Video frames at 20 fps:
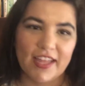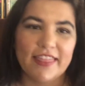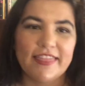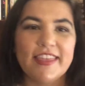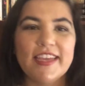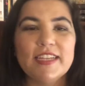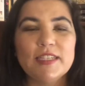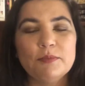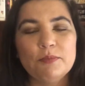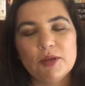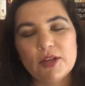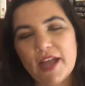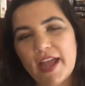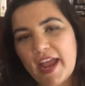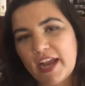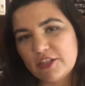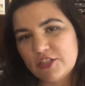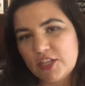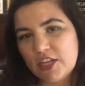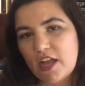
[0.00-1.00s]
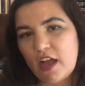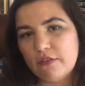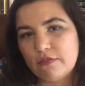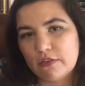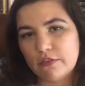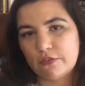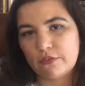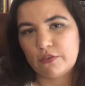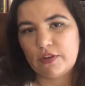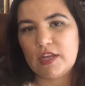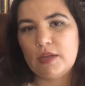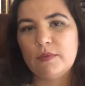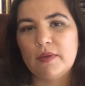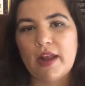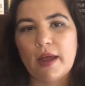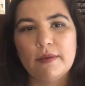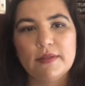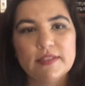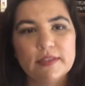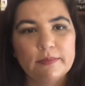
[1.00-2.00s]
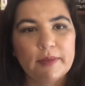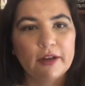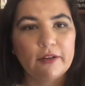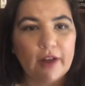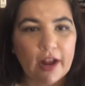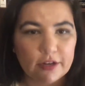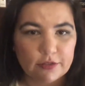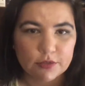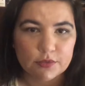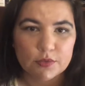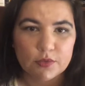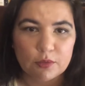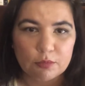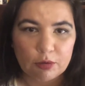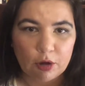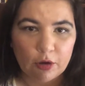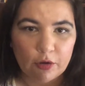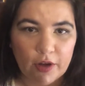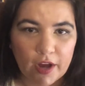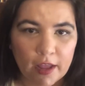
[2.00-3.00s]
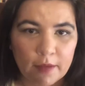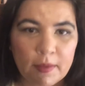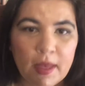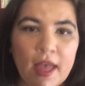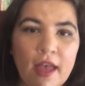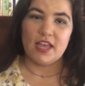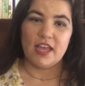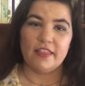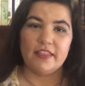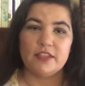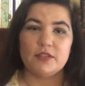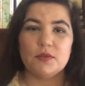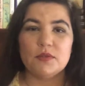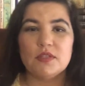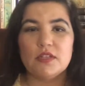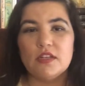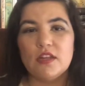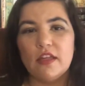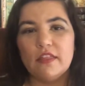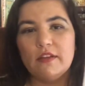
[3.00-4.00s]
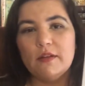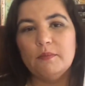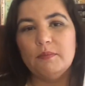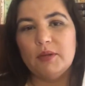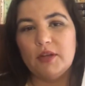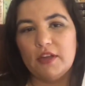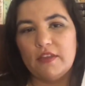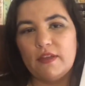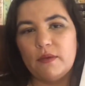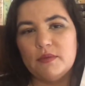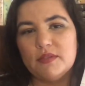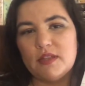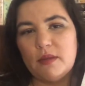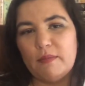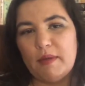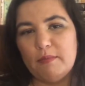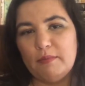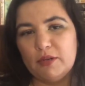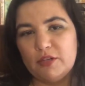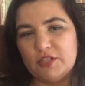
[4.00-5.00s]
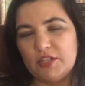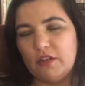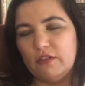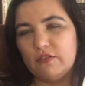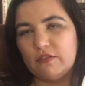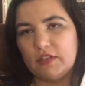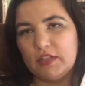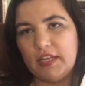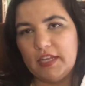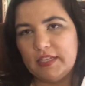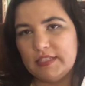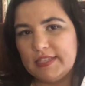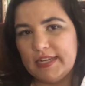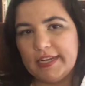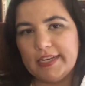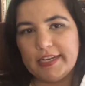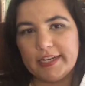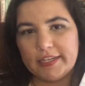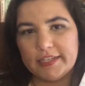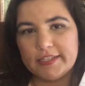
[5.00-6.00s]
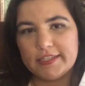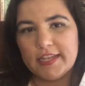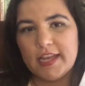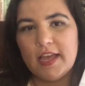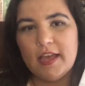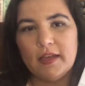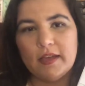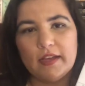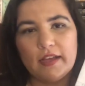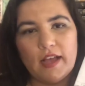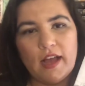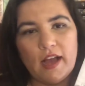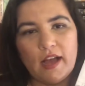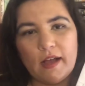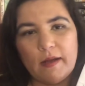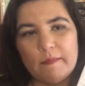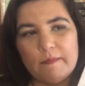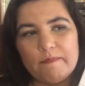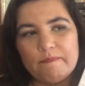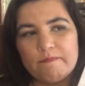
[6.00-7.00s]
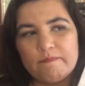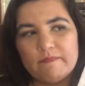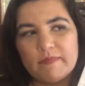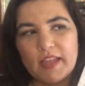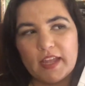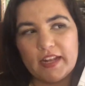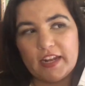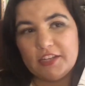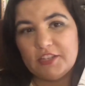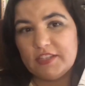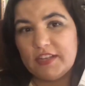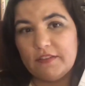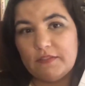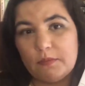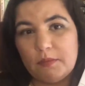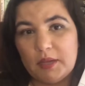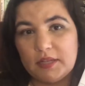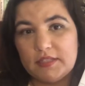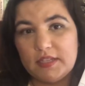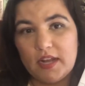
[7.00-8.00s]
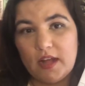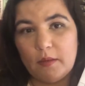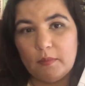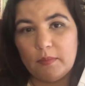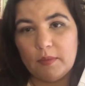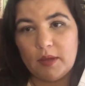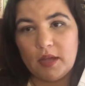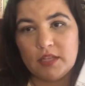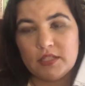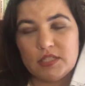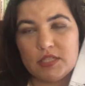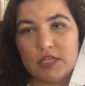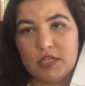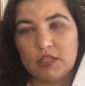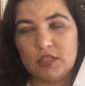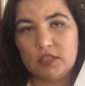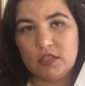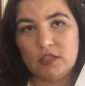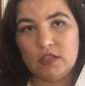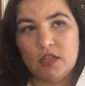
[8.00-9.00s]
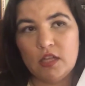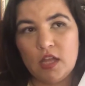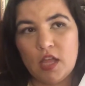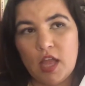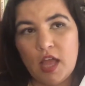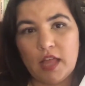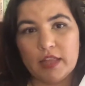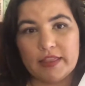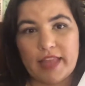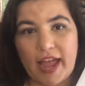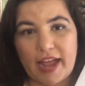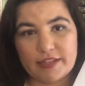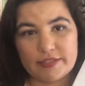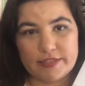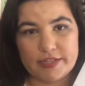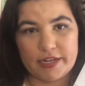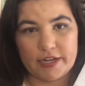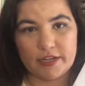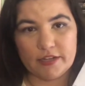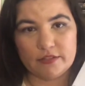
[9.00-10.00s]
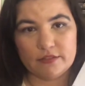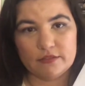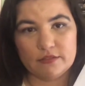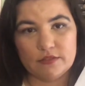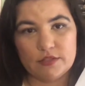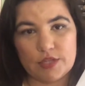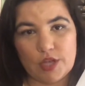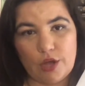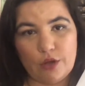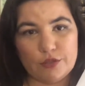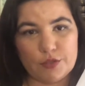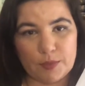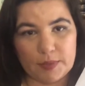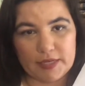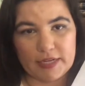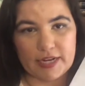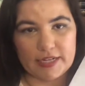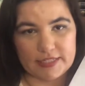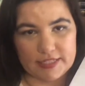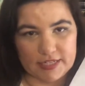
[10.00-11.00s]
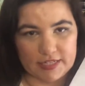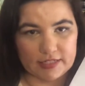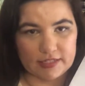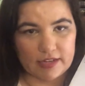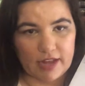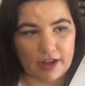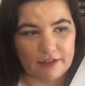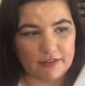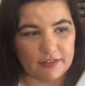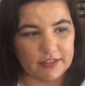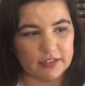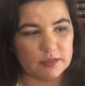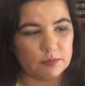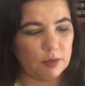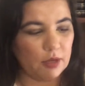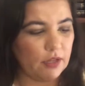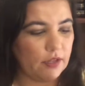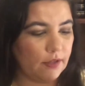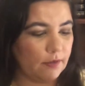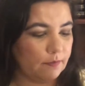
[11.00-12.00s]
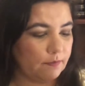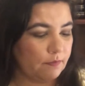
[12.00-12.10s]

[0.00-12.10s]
This book I actually got for free when I was in my graduate school program. This was another book that was on my bookshelf for like 10 years. And I just never picked it up until last year. So 2019, I read this book.